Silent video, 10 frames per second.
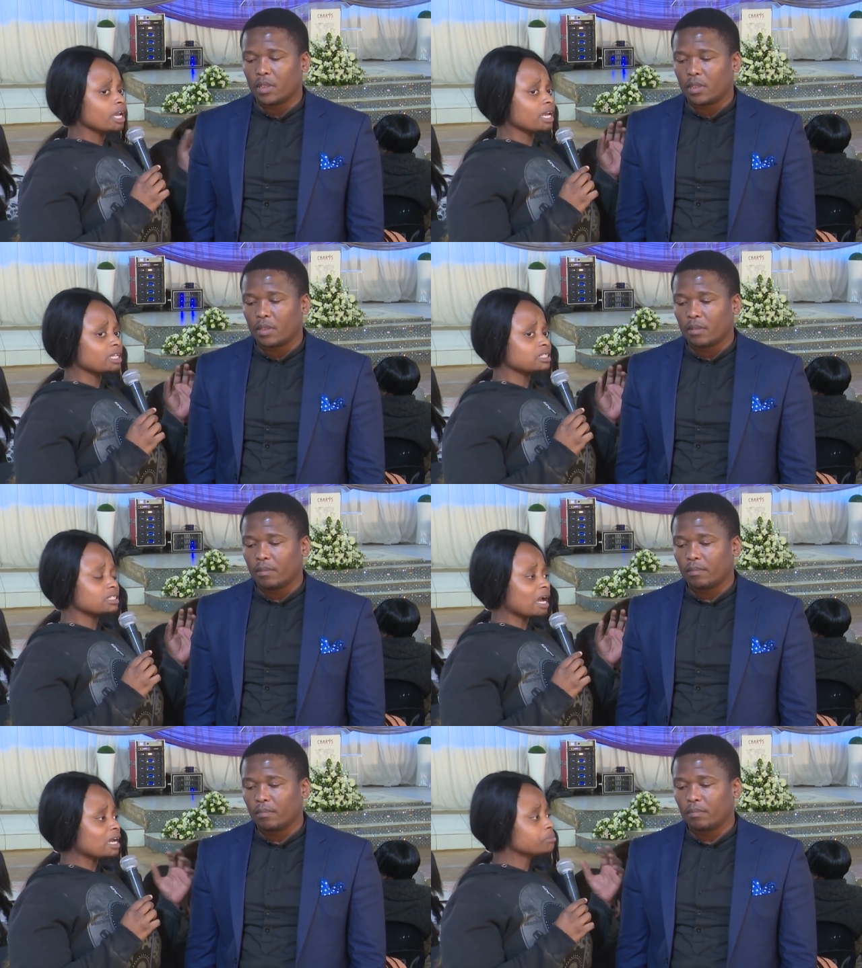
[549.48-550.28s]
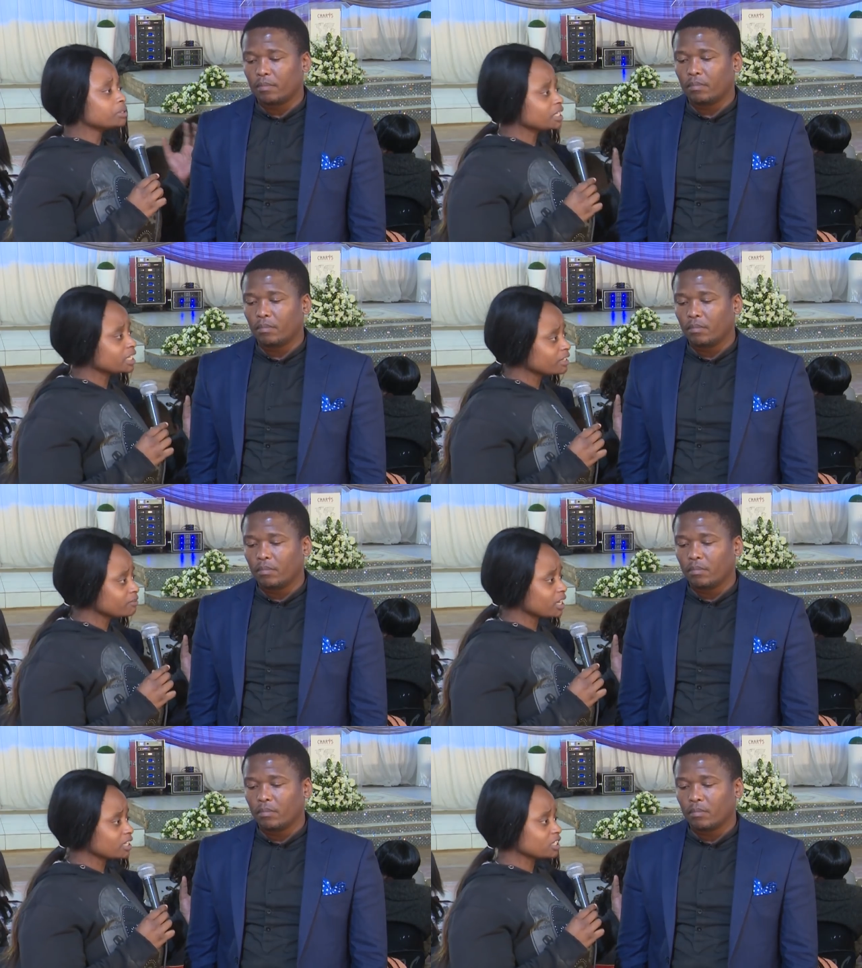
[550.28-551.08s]
Speaker 1: And I believe
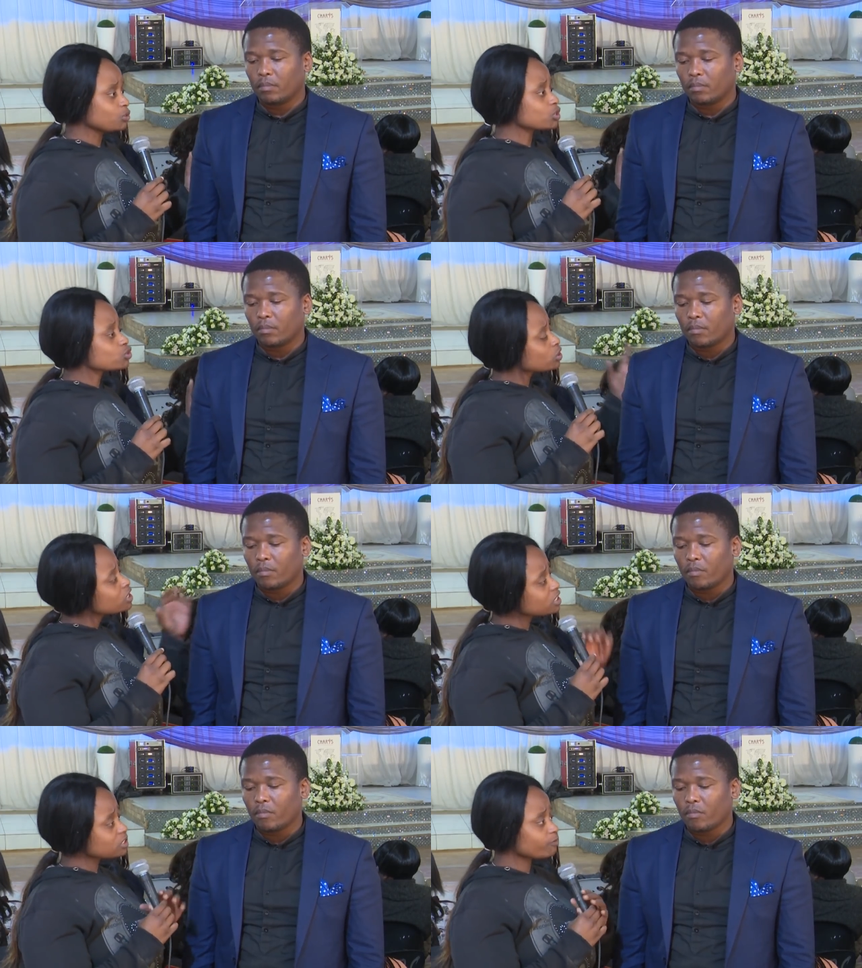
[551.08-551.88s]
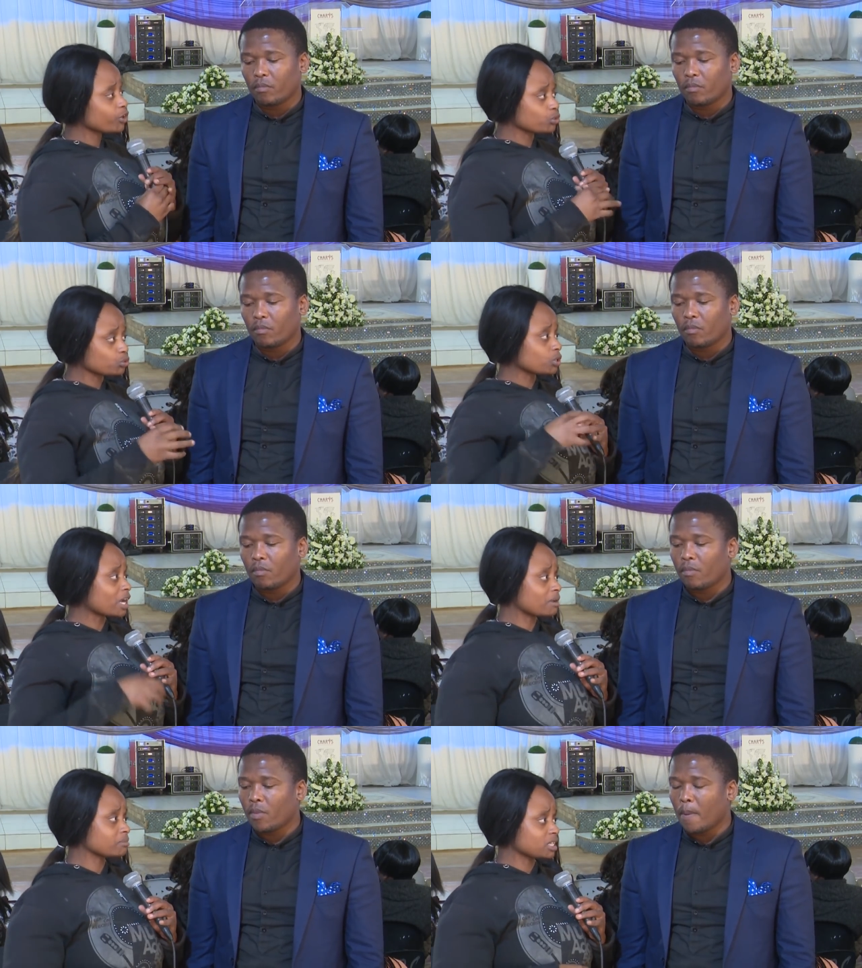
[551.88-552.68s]
that it was not easy for you to
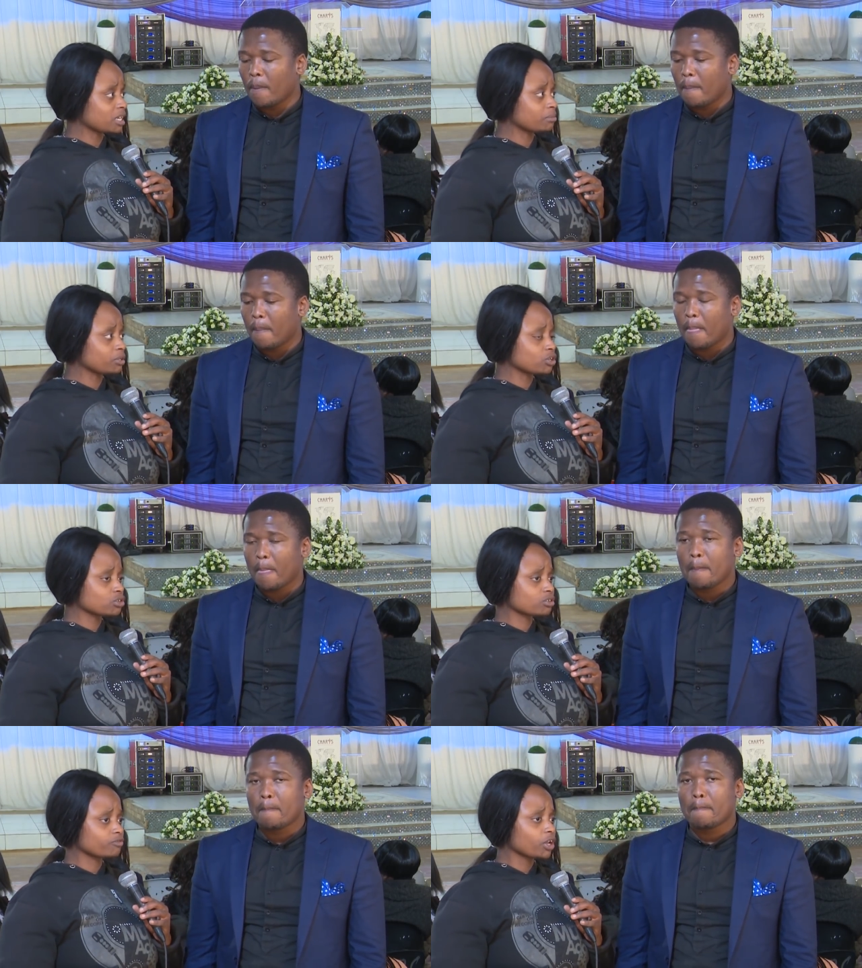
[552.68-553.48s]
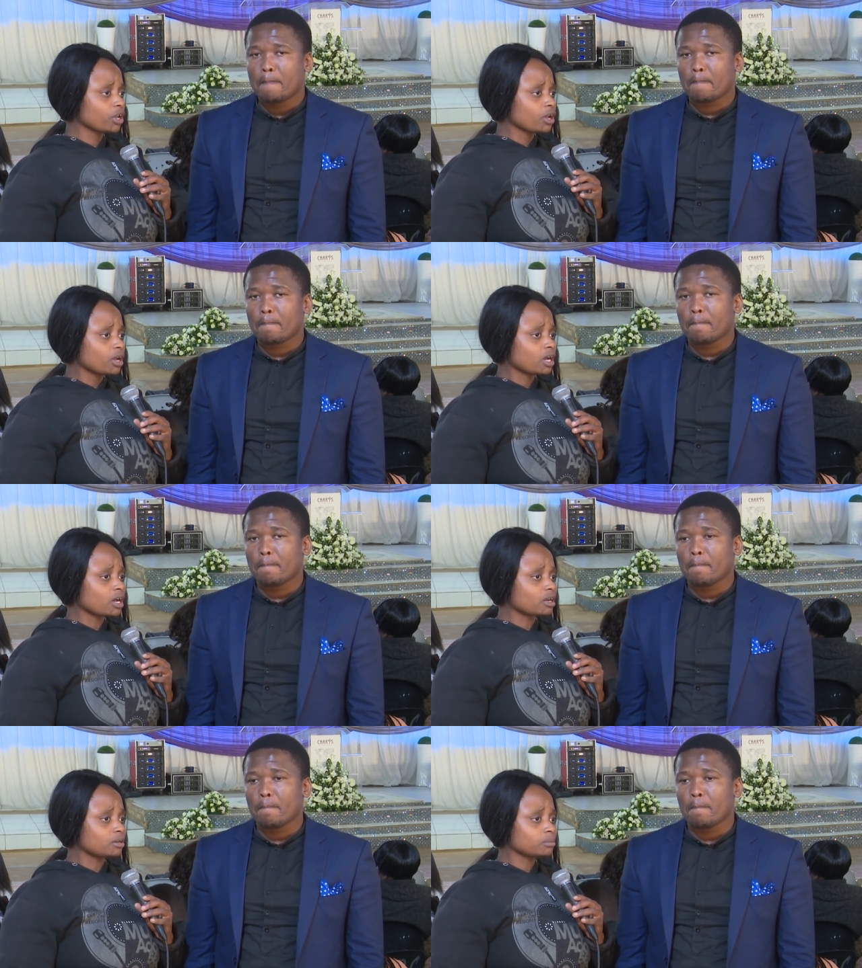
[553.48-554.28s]
come here because of.
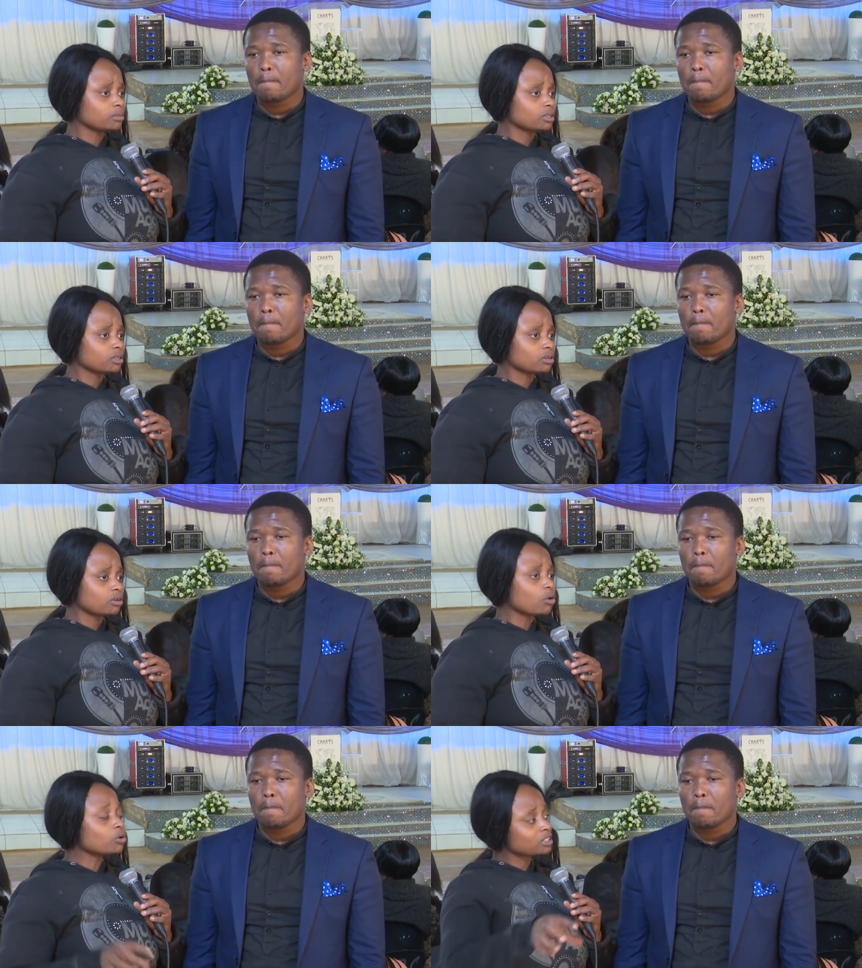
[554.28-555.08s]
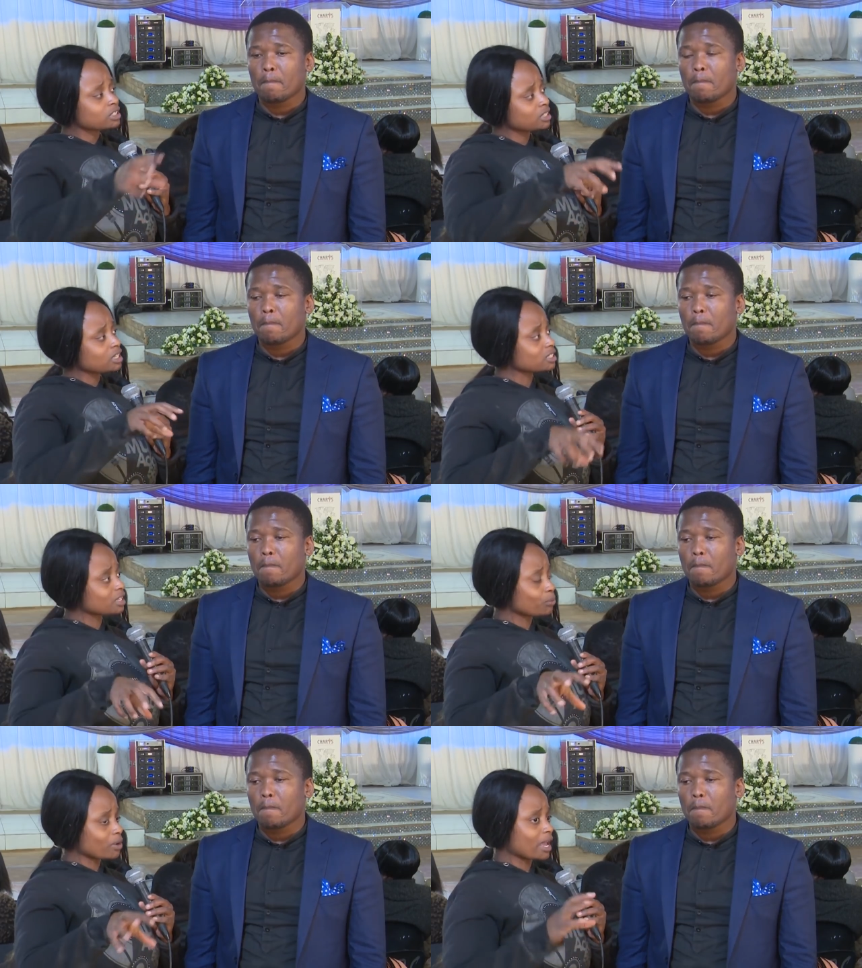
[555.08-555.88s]
Uh, all these things
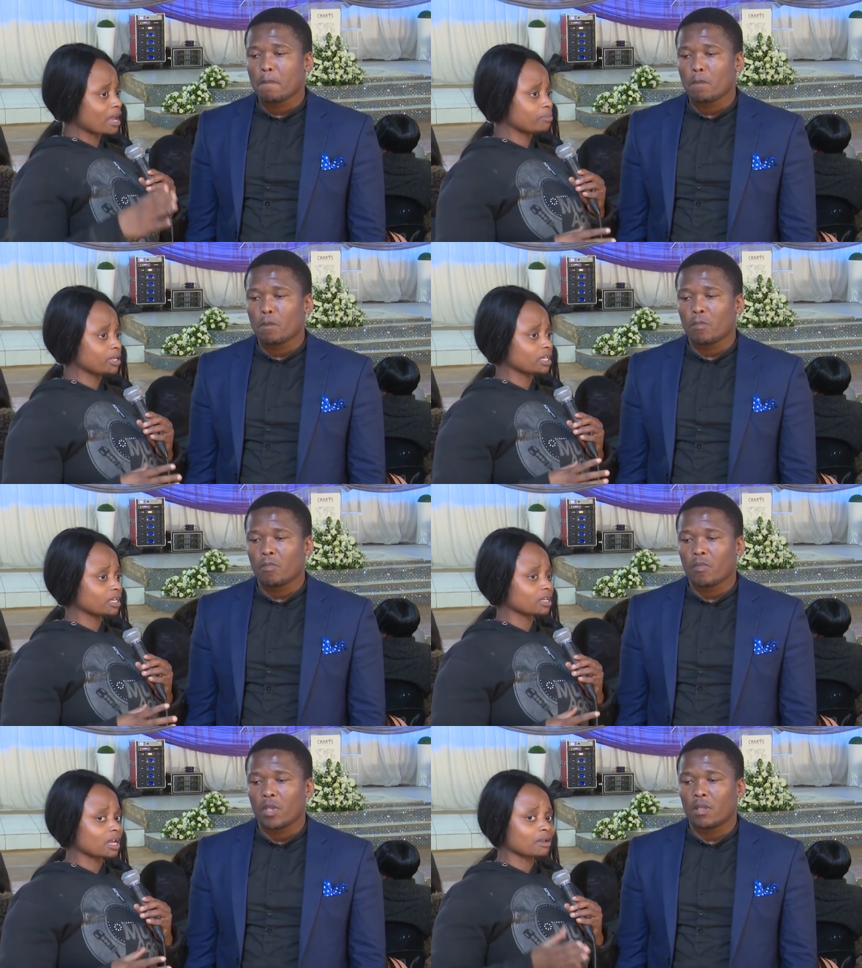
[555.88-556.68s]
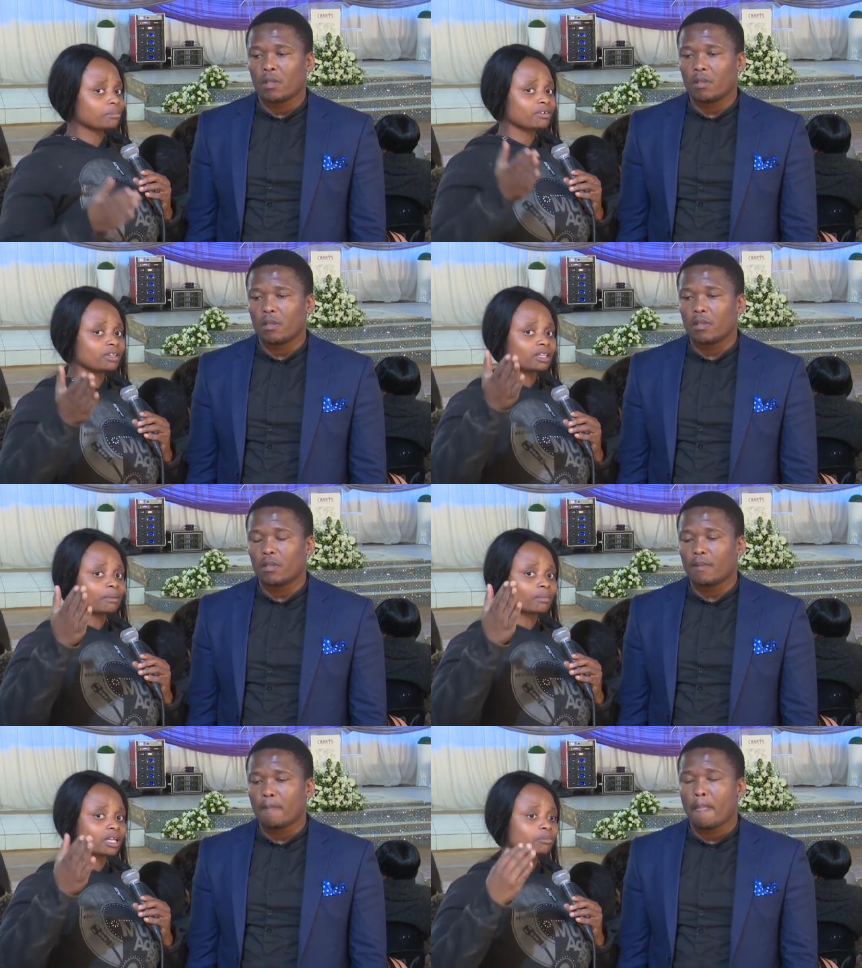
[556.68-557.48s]
that were happening. I believe that there
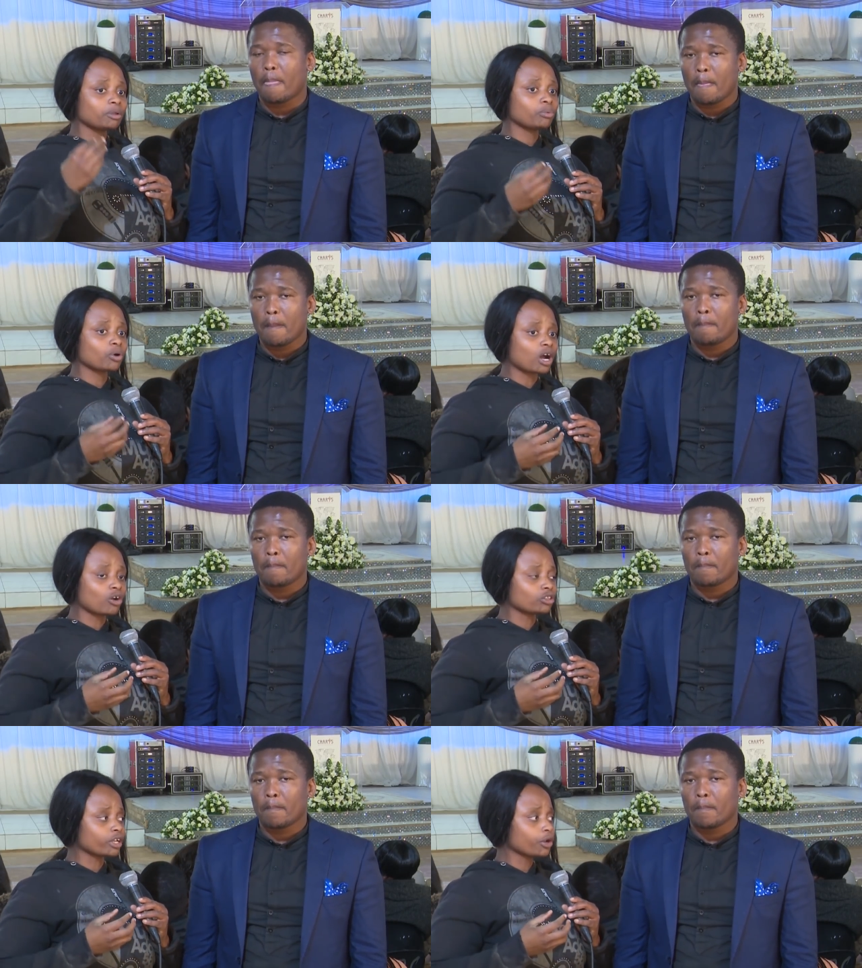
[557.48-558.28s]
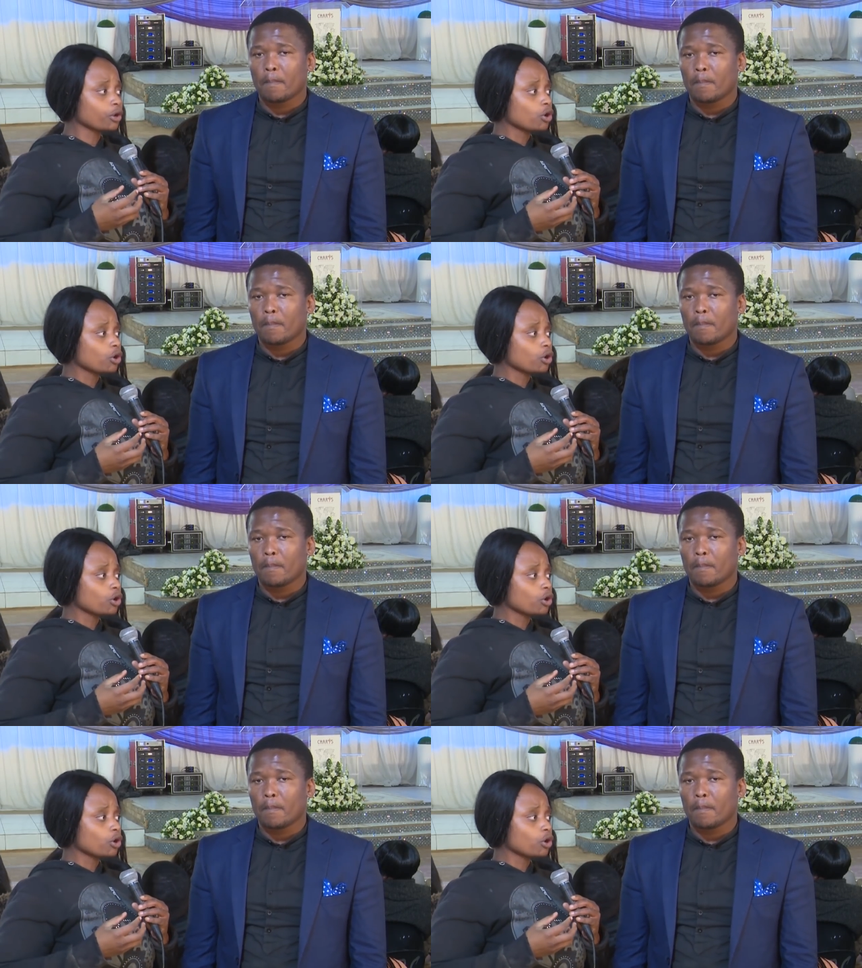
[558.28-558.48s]
are many people out there